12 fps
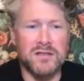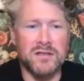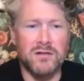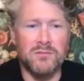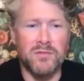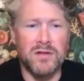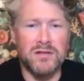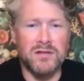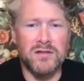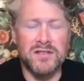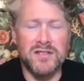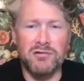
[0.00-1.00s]

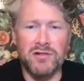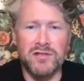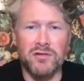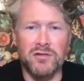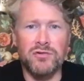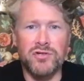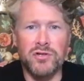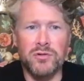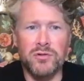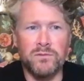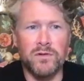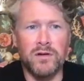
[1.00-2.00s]
the series on
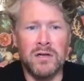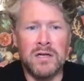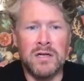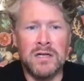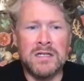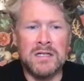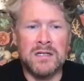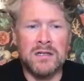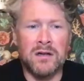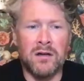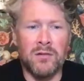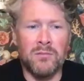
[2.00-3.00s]
YouTube for
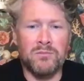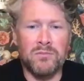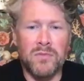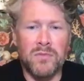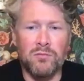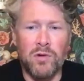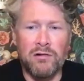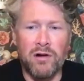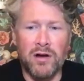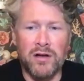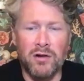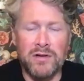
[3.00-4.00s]
where
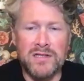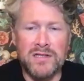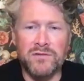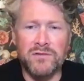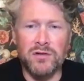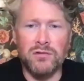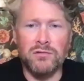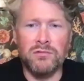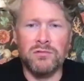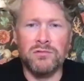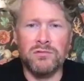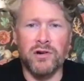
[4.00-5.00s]
I go and
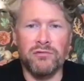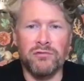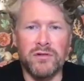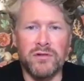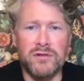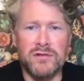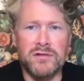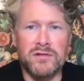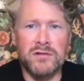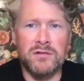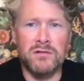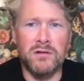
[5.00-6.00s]
interview trail
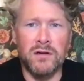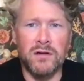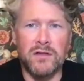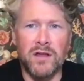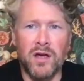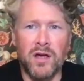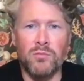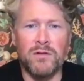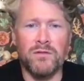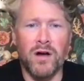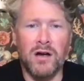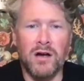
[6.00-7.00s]
runners in their
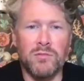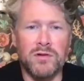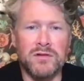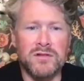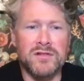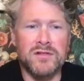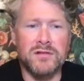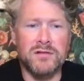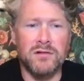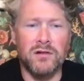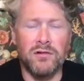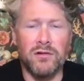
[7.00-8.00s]
home
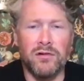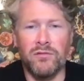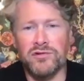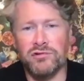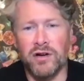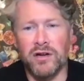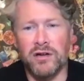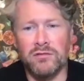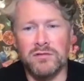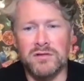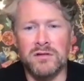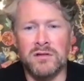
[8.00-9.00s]
environments and on the
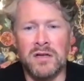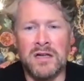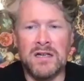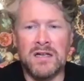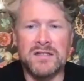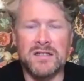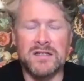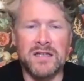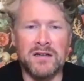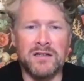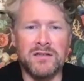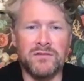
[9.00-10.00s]
trails, and sit
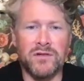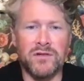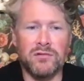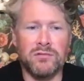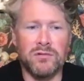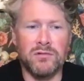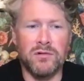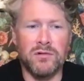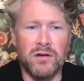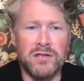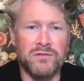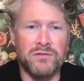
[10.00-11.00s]
down interview
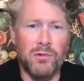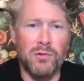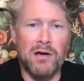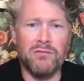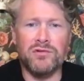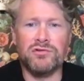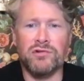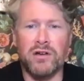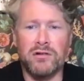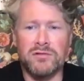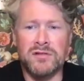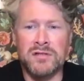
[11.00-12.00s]
out on the
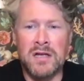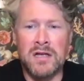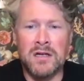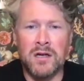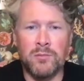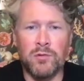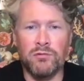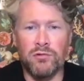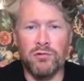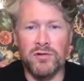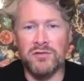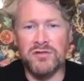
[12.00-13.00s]
trails. But
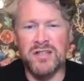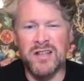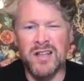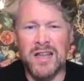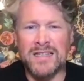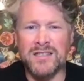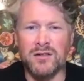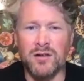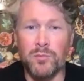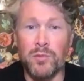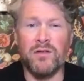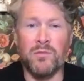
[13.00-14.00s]
we're also turning it into
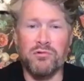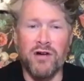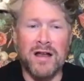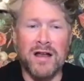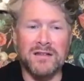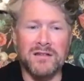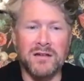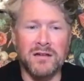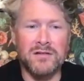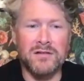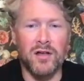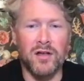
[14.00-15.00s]
a bit of a brand.
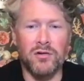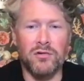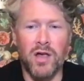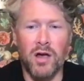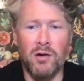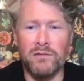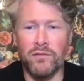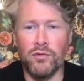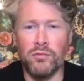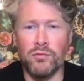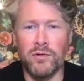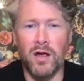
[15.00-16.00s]
So going
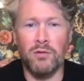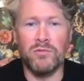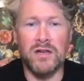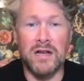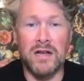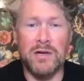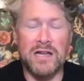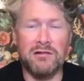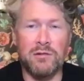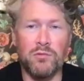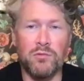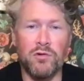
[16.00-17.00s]
forward, you're going to be
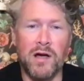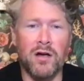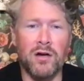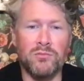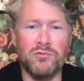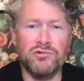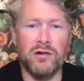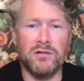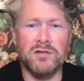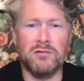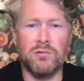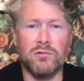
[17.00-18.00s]
hearing more about Home
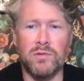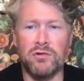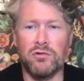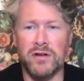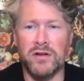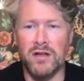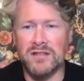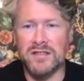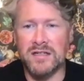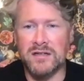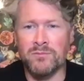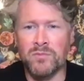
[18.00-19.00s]
Trails. So we'll be
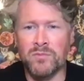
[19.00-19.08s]
organising